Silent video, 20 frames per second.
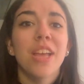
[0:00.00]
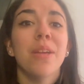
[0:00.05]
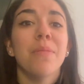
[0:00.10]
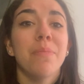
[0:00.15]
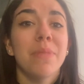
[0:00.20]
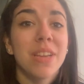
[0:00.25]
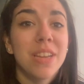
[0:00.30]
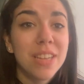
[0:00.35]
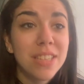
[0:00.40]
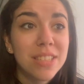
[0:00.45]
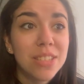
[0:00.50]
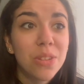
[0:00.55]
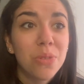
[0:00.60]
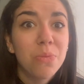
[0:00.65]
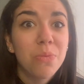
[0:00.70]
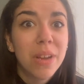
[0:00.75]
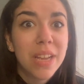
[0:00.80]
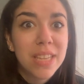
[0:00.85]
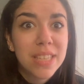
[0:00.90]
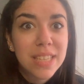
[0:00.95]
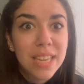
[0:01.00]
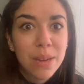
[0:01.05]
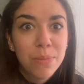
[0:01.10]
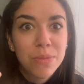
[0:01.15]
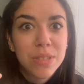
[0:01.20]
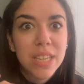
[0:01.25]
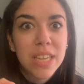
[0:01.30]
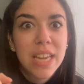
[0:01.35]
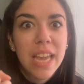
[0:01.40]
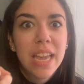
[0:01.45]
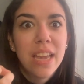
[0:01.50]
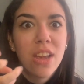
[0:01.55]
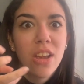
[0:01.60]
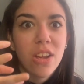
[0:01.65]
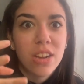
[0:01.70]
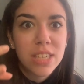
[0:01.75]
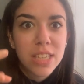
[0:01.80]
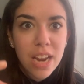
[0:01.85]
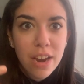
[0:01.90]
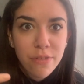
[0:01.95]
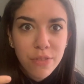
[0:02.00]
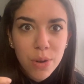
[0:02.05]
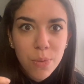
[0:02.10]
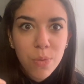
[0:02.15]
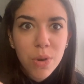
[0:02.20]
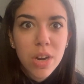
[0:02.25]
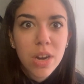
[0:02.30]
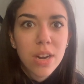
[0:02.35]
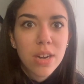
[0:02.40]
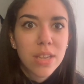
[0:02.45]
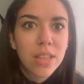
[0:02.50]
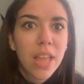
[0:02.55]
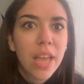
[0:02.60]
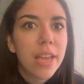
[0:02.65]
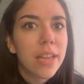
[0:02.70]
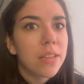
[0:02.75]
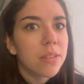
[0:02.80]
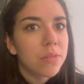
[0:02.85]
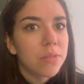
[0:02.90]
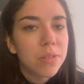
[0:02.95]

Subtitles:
because the way Sam was like hanging on to every word, like